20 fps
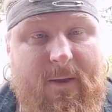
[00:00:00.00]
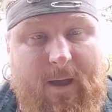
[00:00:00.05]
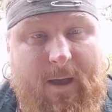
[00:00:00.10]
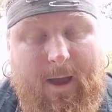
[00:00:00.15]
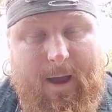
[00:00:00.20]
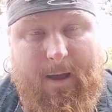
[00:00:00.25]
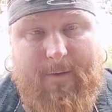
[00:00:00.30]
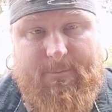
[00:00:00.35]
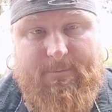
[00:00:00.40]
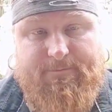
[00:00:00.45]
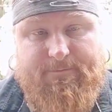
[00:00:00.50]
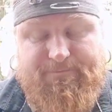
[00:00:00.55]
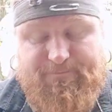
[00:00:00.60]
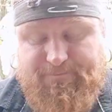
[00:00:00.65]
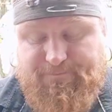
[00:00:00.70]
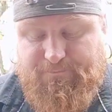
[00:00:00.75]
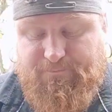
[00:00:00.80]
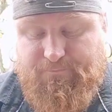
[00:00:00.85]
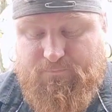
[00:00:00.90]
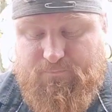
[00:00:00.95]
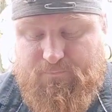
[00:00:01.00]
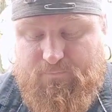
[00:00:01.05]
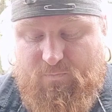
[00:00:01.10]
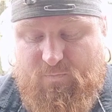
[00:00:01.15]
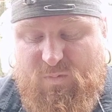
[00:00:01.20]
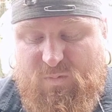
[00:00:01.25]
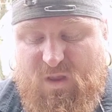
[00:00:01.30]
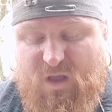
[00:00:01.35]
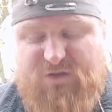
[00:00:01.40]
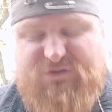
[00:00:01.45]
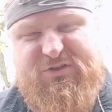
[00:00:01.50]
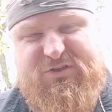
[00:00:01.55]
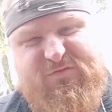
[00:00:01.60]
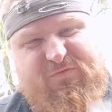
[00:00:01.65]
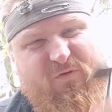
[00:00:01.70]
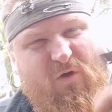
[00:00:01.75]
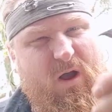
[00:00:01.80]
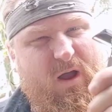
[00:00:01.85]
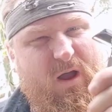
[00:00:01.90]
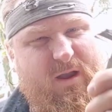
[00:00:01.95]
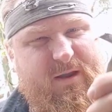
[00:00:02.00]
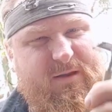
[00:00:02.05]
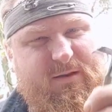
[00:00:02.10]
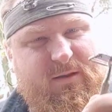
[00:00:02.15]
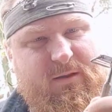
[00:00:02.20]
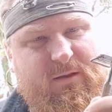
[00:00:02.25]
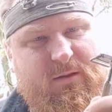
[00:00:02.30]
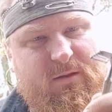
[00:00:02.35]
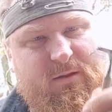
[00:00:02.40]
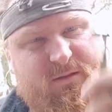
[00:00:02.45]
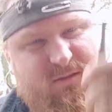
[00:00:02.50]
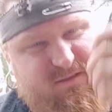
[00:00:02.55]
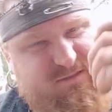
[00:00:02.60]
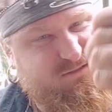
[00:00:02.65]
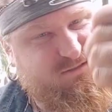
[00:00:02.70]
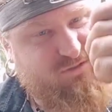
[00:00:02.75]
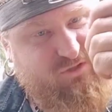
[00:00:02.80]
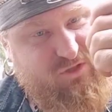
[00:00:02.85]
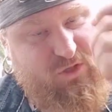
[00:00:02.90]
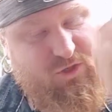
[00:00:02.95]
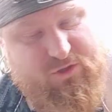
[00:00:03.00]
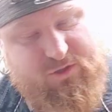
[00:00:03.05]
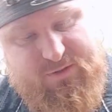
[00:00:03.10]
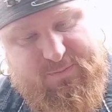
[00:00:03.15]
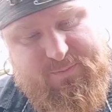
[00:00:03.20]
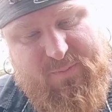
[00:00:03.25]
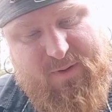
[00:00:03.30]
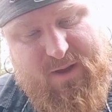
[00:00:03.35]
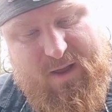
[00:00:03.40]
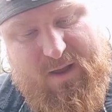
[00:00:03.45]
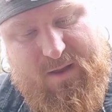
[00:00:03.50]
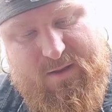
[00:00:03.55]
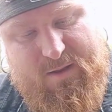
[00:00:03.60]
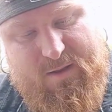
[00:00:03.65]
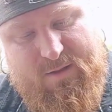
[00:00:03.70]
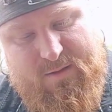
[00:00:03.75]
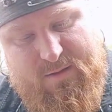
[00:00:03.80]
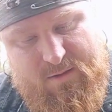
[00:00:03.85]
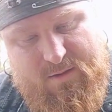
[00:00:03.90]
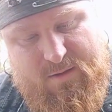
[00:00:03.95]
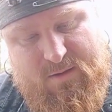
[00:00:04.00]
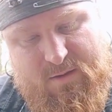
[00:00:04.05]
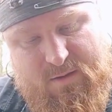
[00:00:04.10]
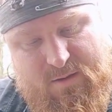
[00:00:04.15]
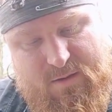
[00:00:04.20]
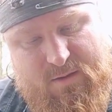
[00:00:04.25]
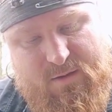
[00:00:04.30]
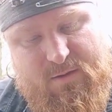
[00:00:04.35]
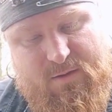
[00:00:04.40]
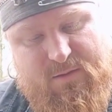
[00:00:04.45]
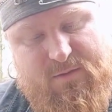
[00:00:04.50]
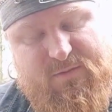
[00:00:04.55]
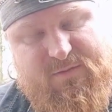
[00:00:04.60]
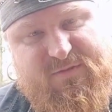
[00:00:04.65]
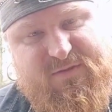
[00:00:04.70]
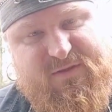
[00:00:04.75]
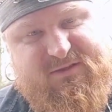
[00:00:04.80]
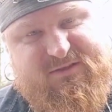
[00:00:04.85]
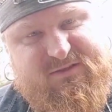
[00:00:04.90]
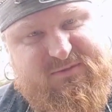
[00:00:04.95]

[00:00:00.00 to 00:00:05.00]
I just find this is good, but this is